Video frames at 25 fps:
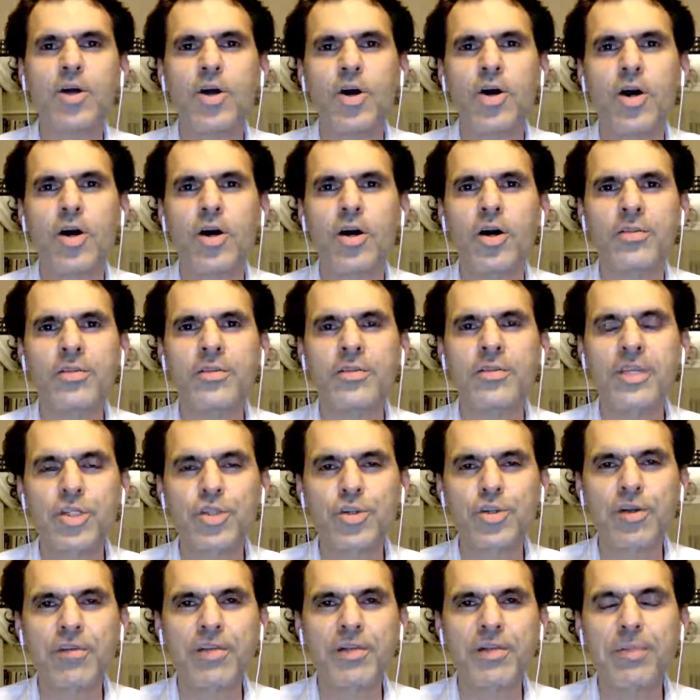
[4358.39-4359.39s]
on the
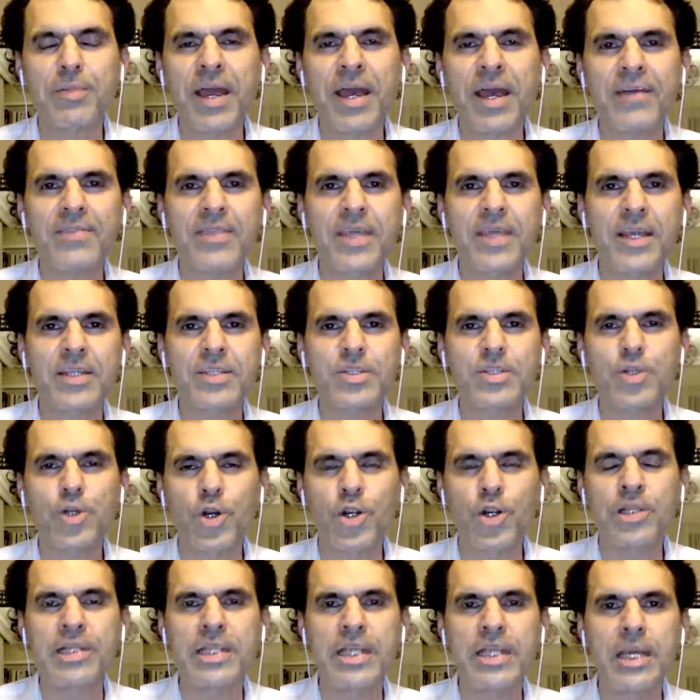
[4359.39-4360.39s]
travel ban that is
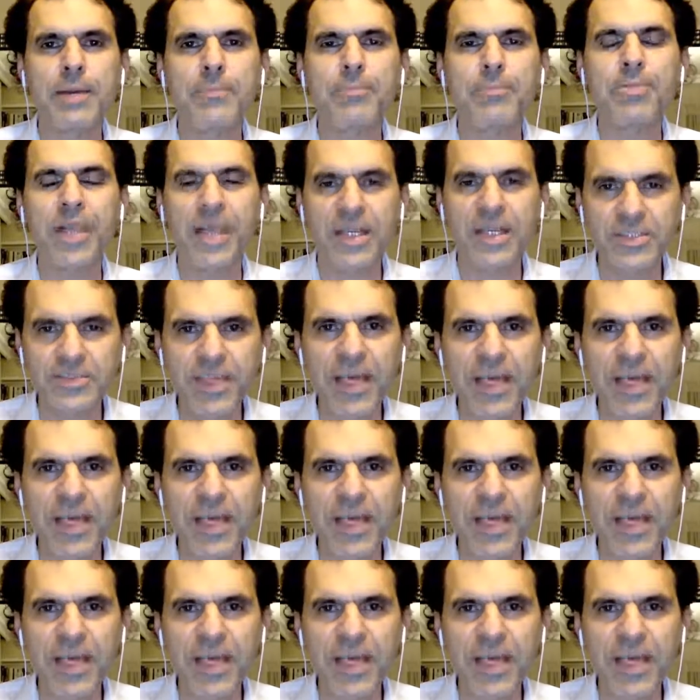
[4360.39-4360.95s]
currently in place.